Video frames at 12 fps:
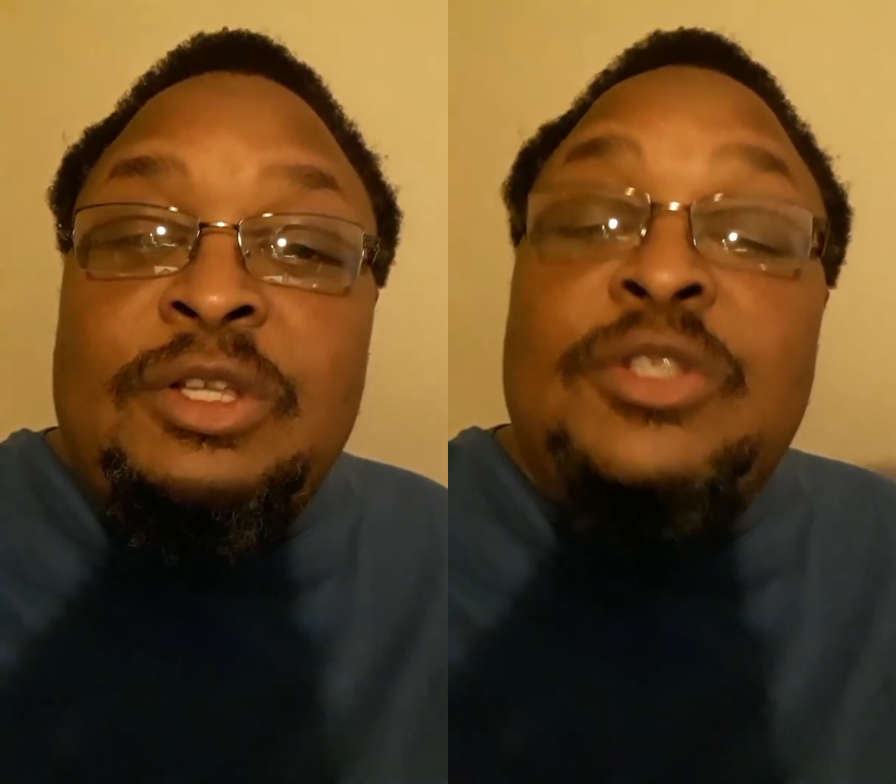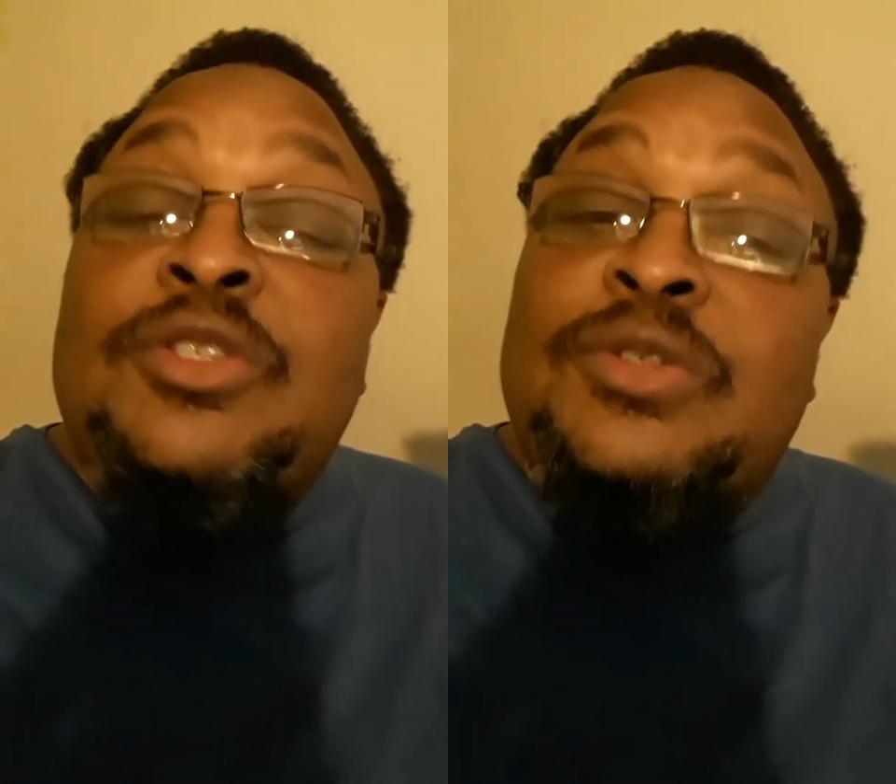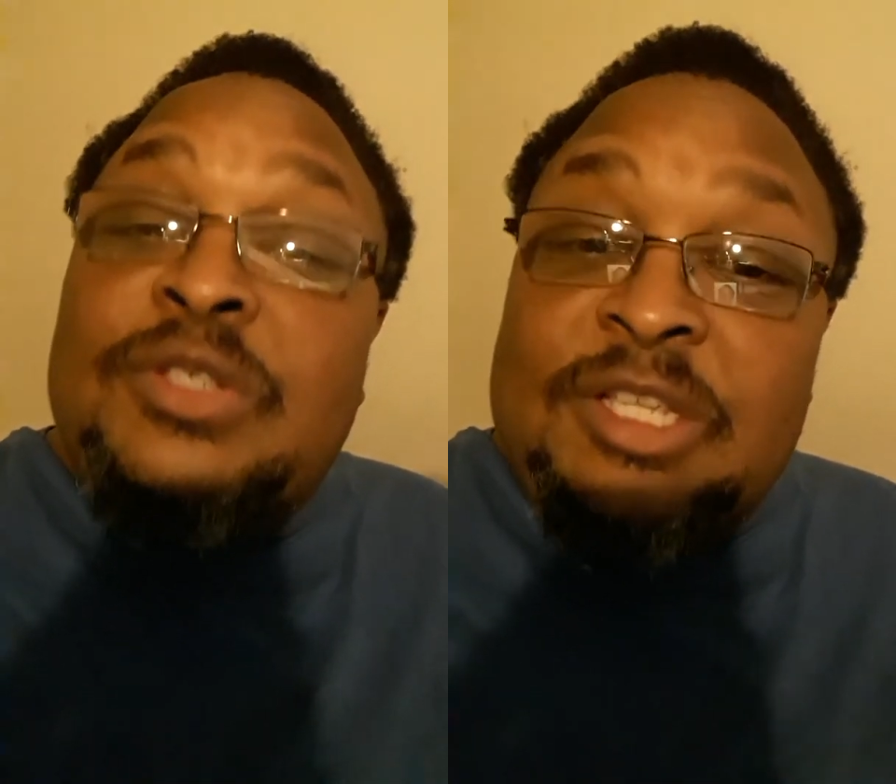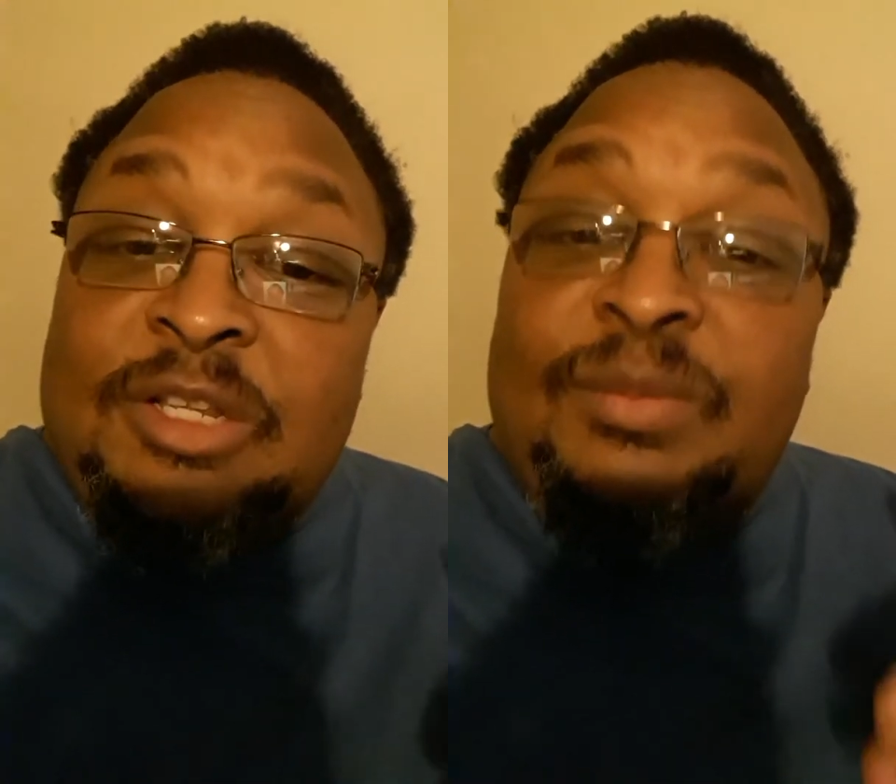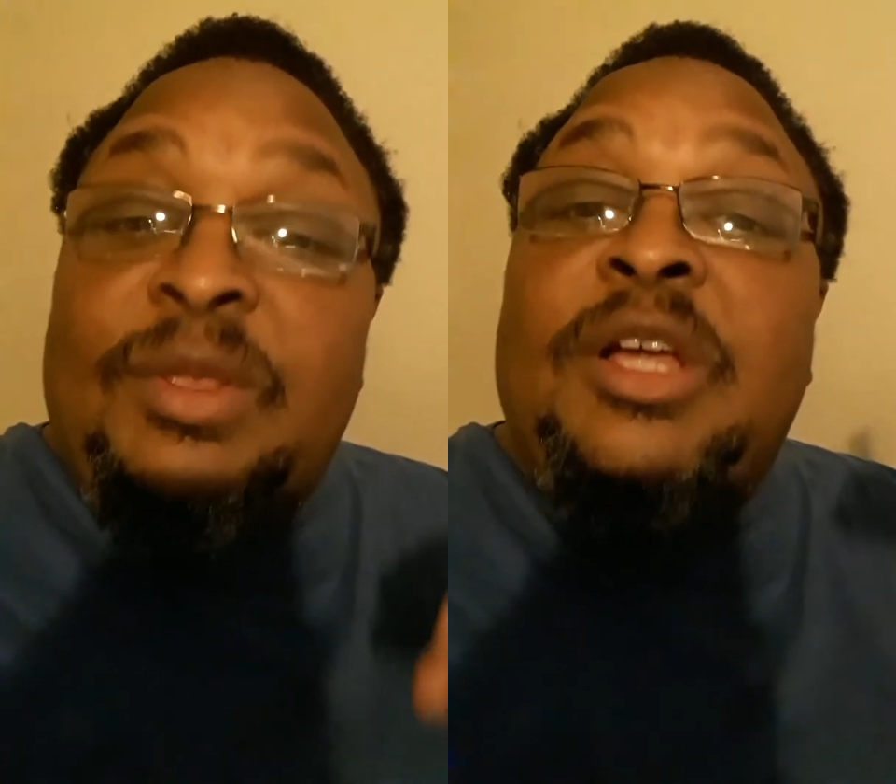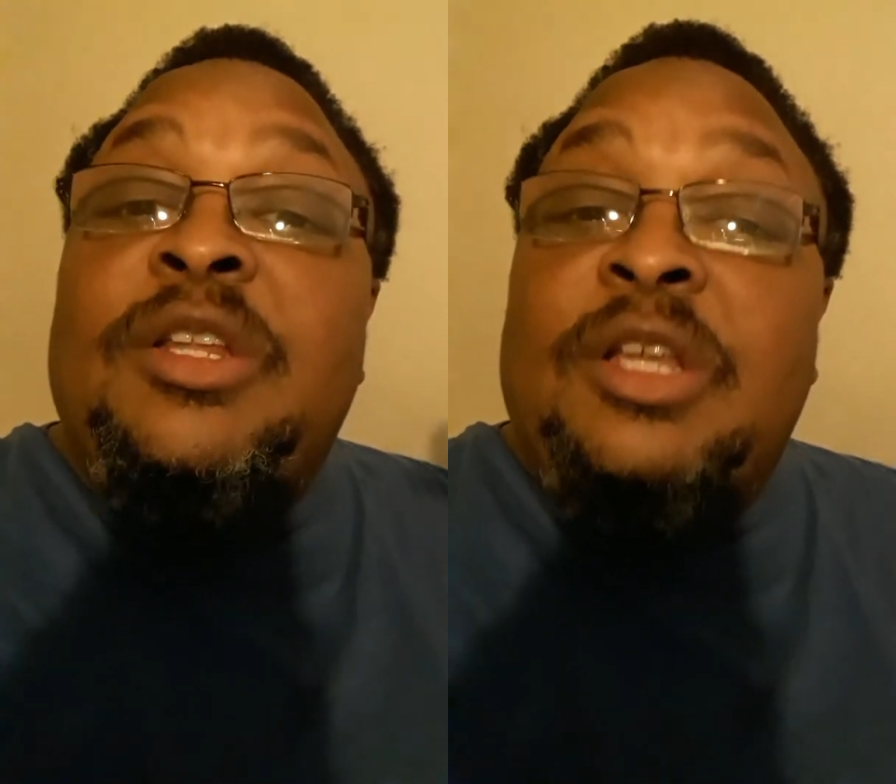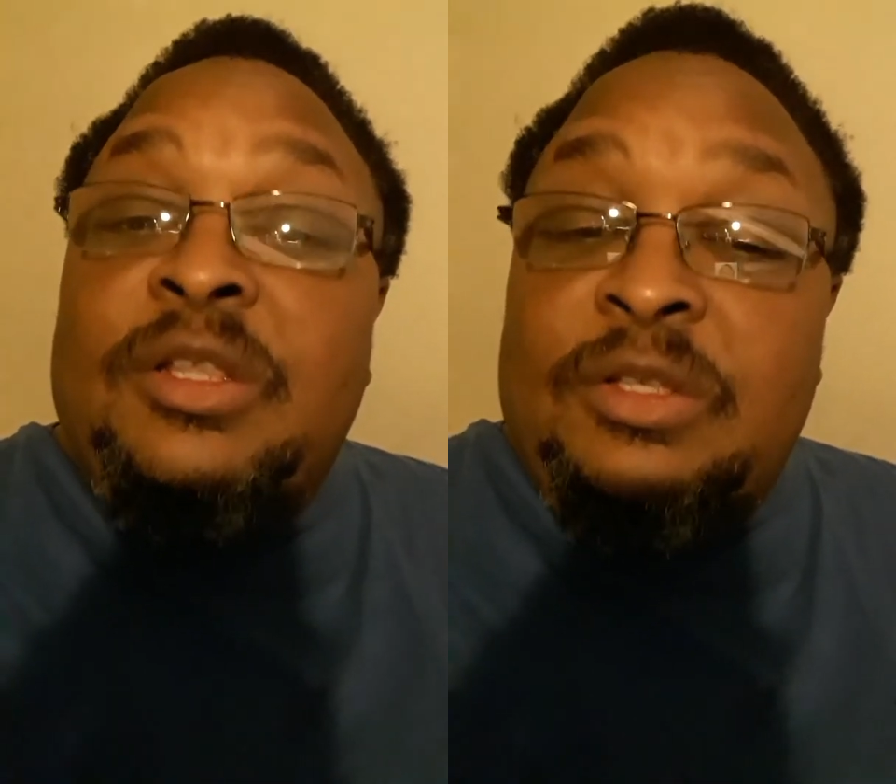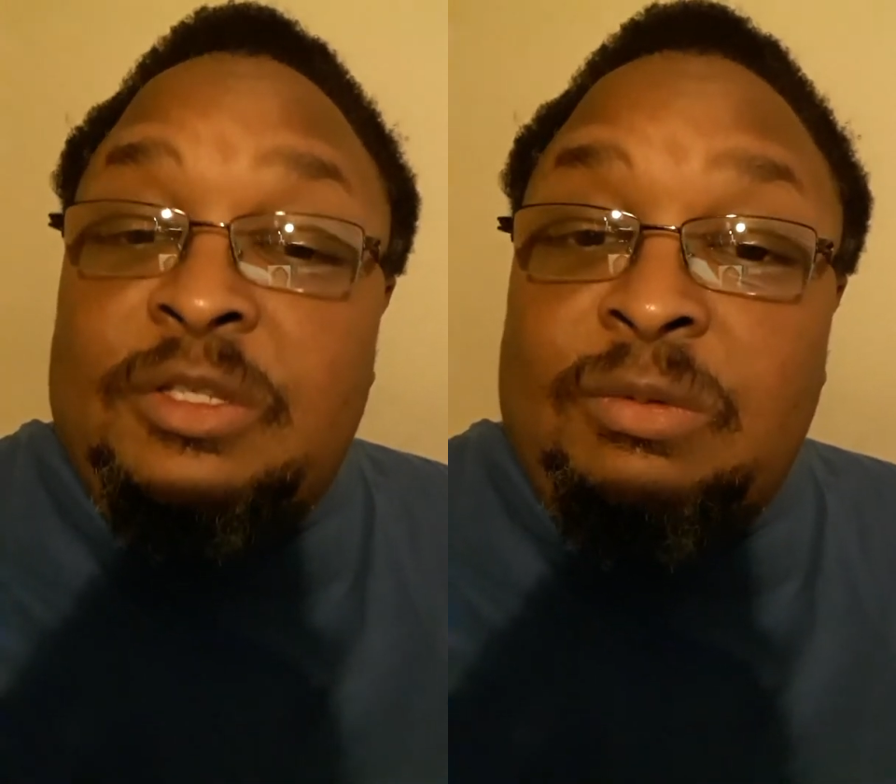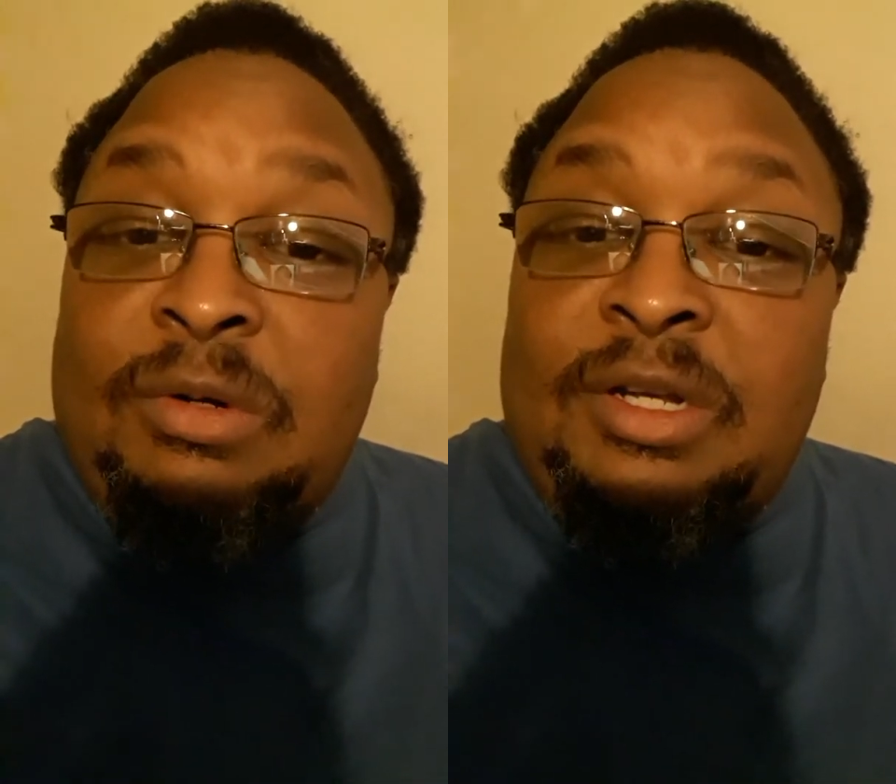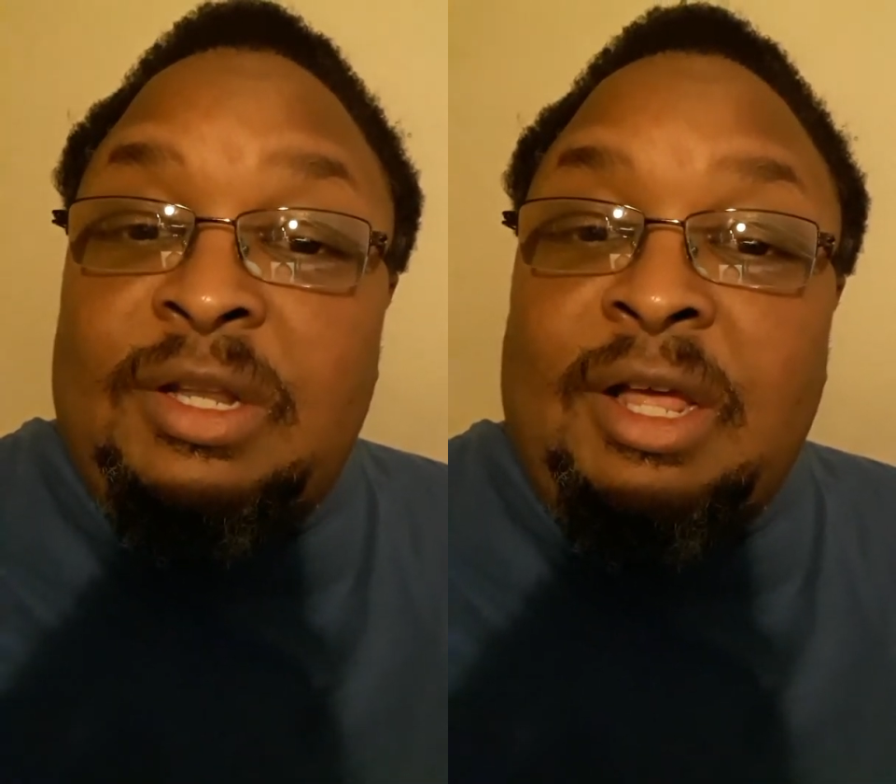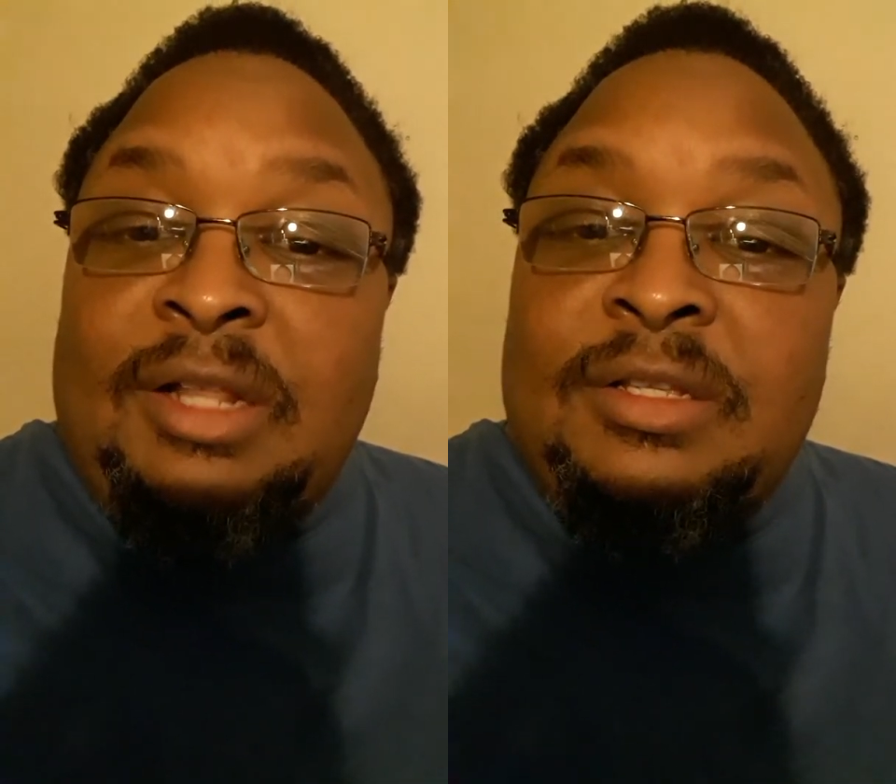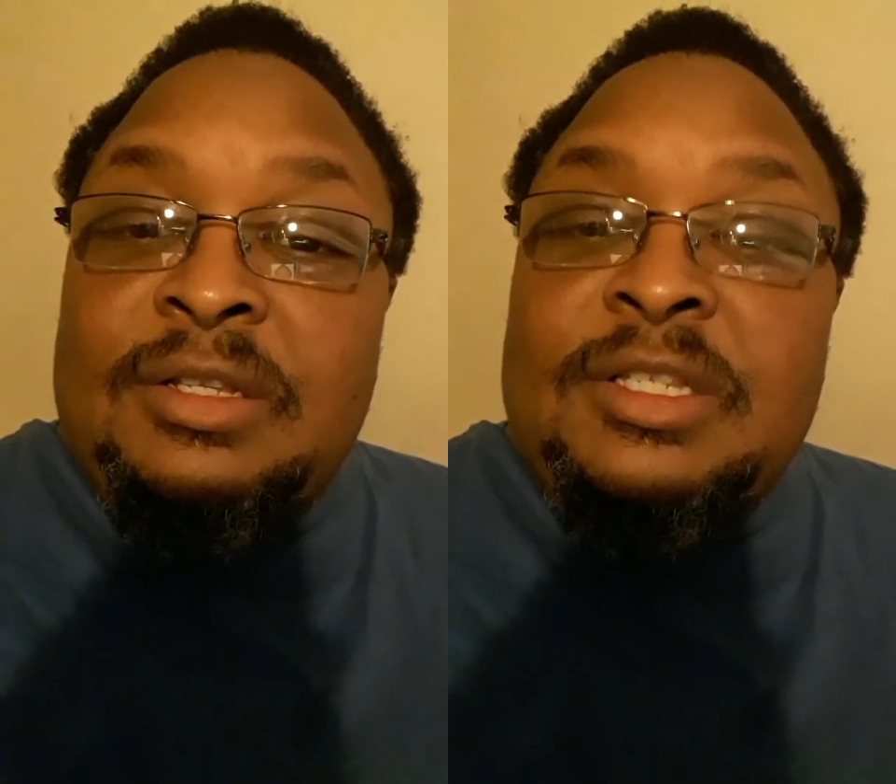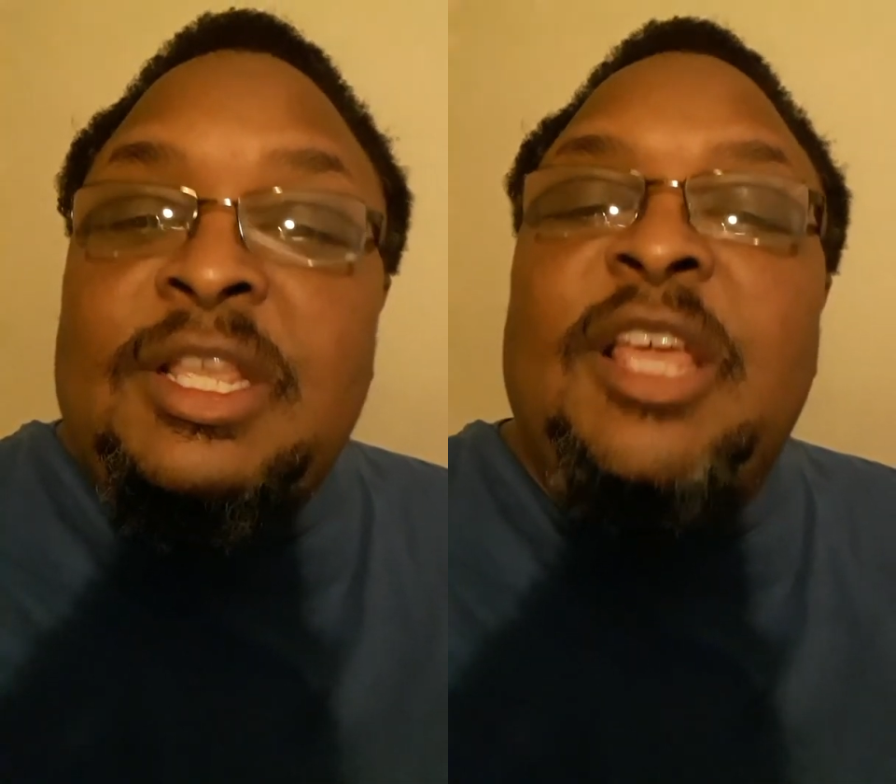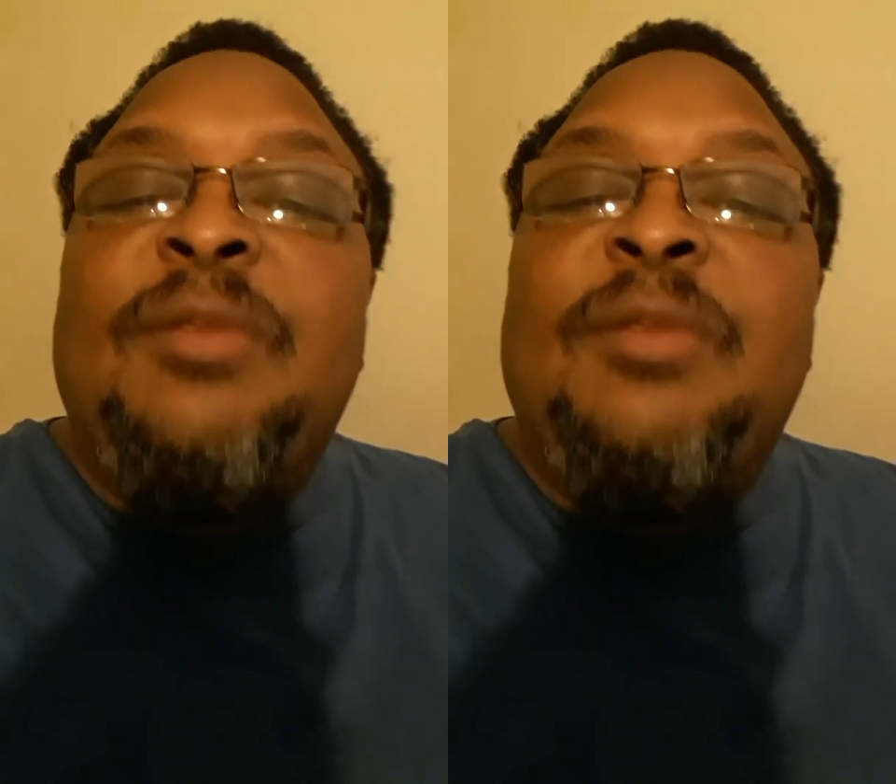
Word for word: to send me another $20